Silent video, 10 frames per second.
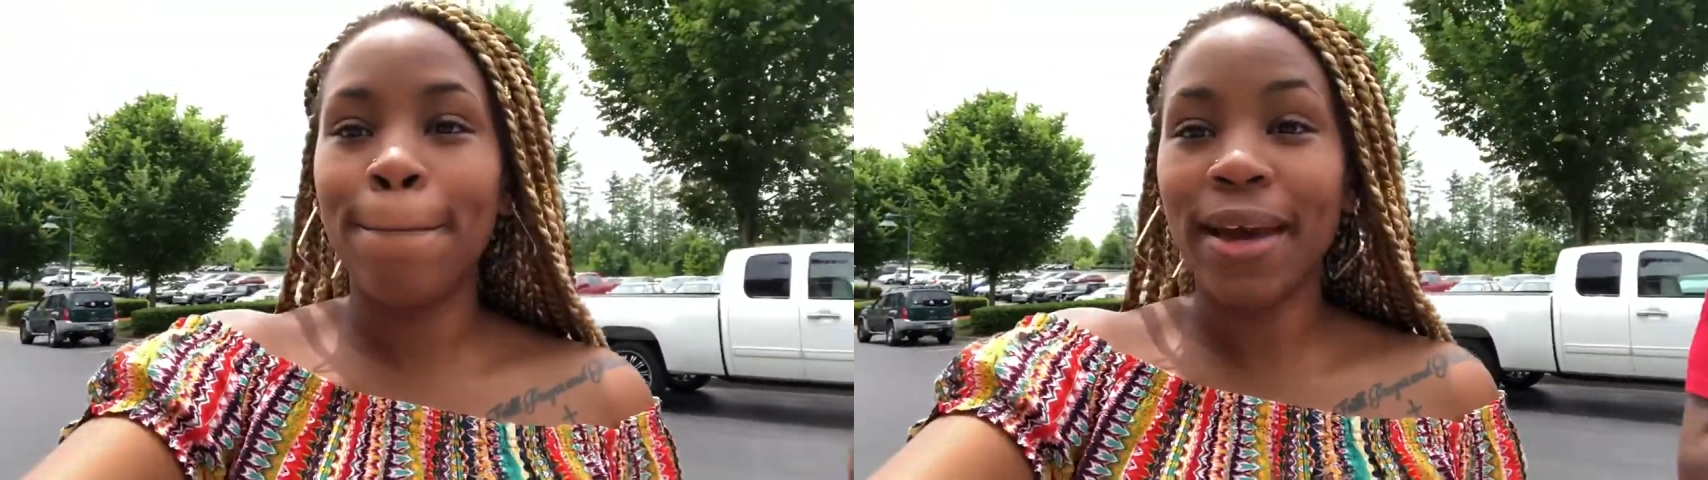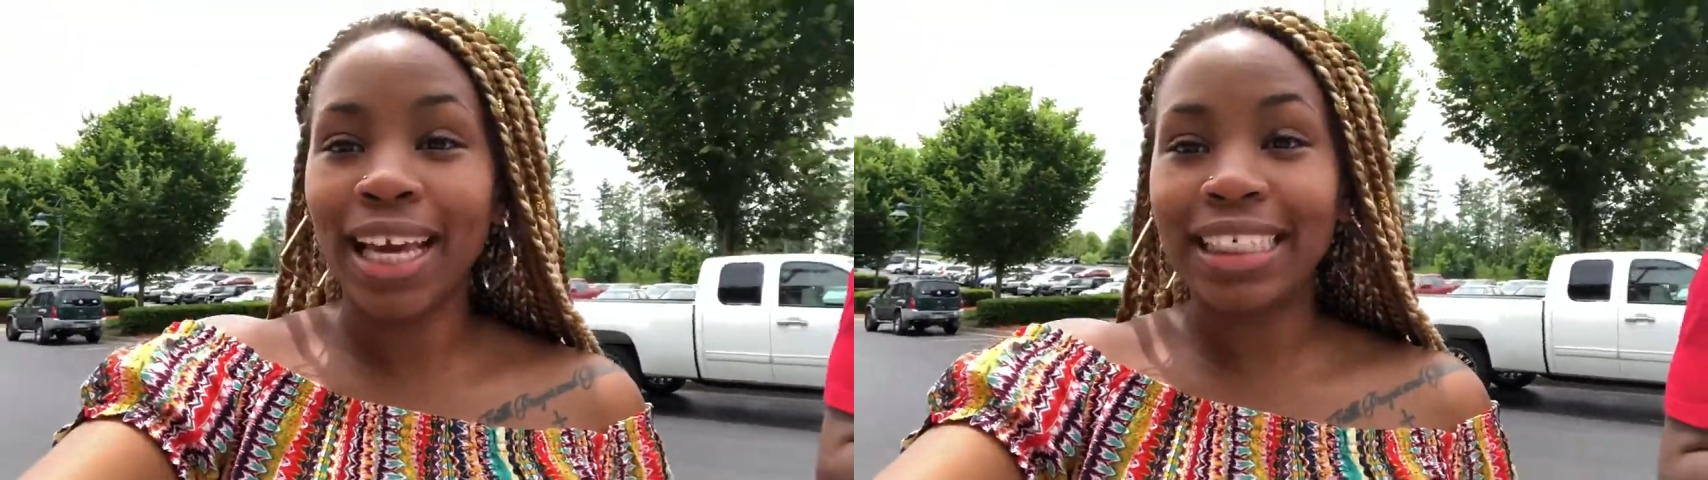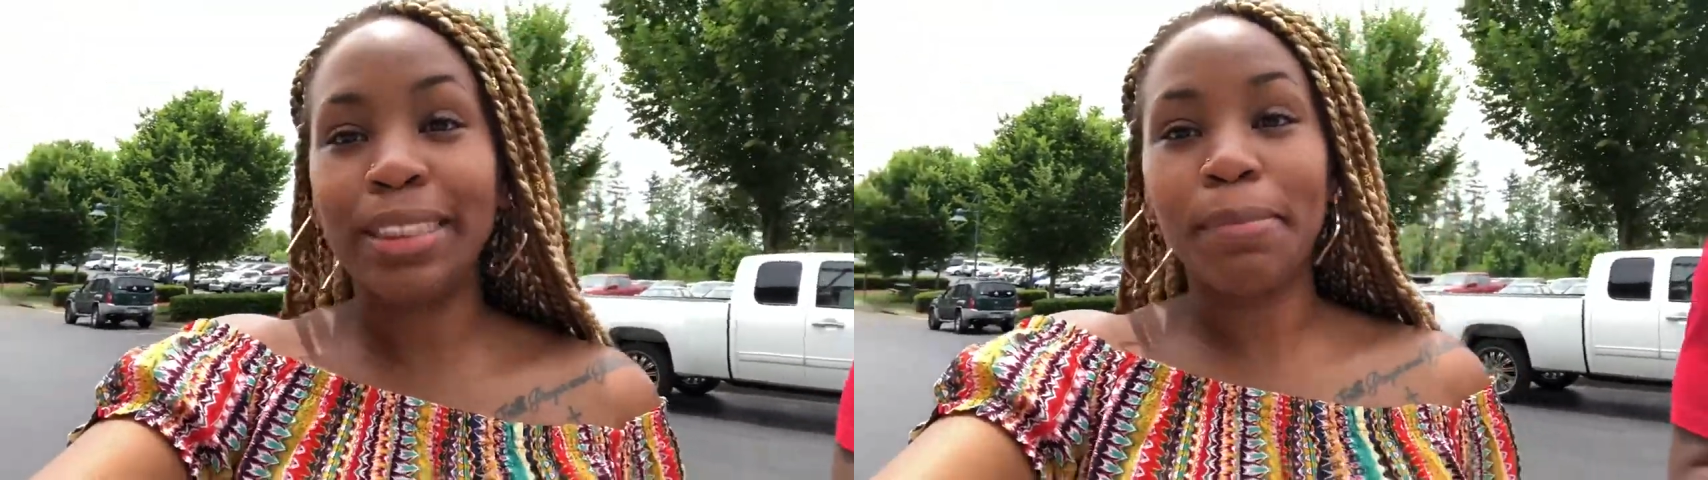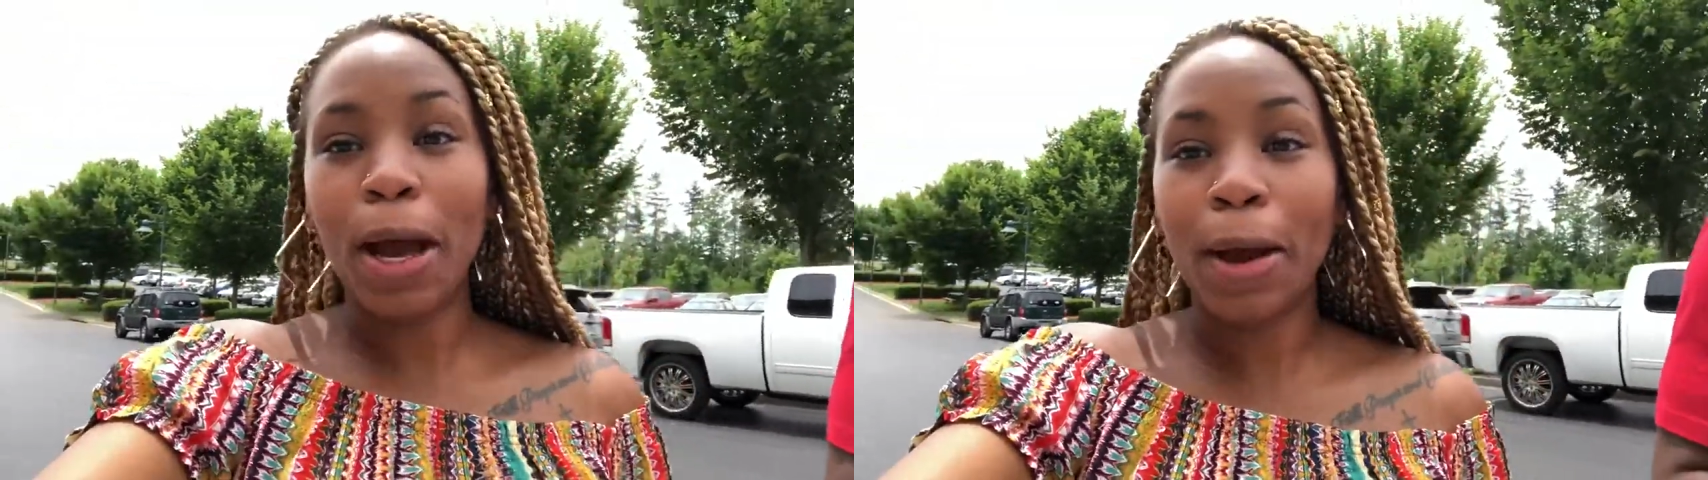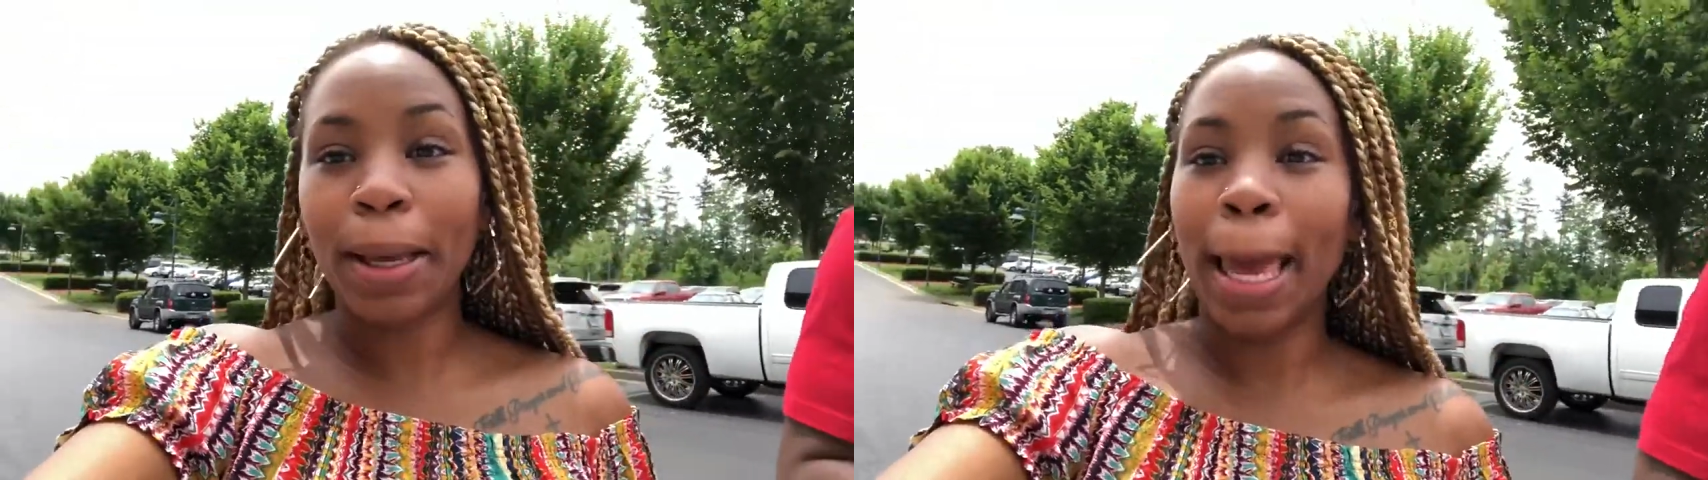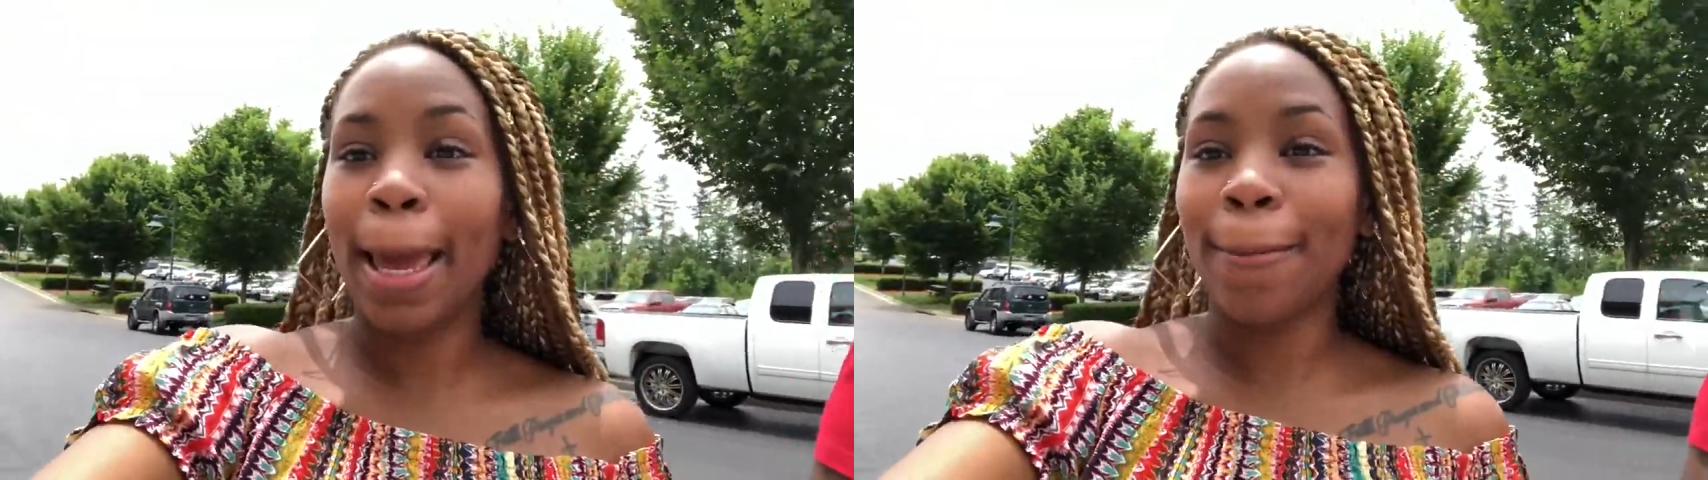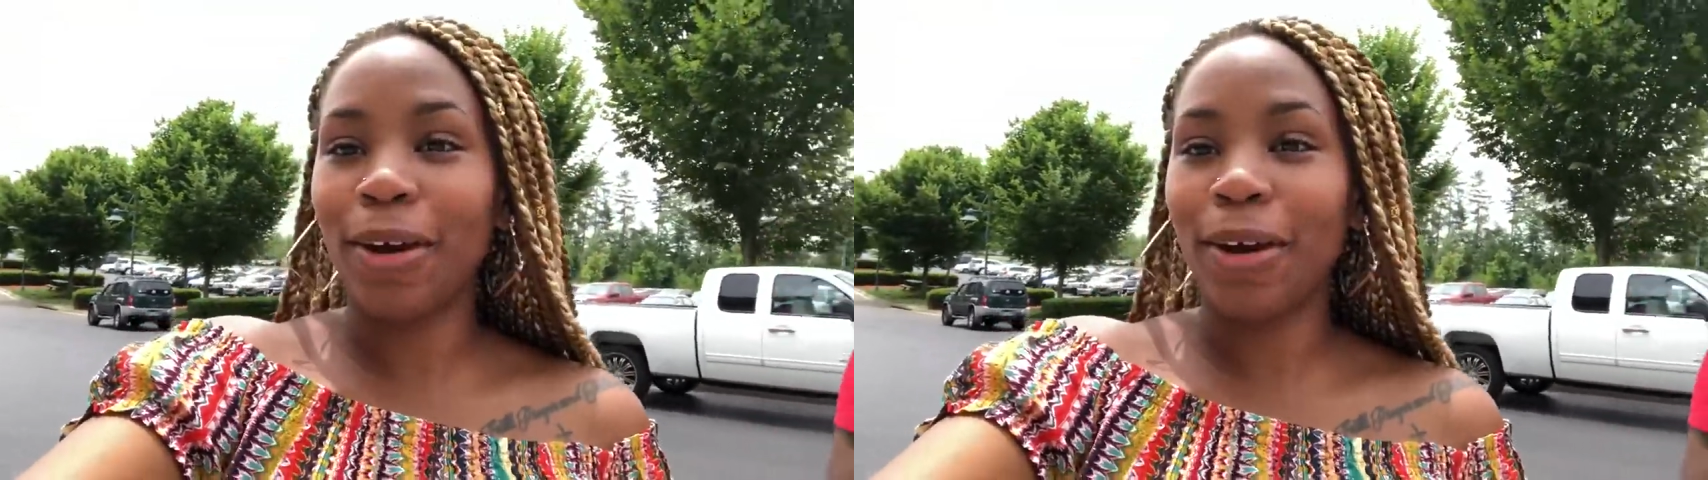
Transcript: baseball game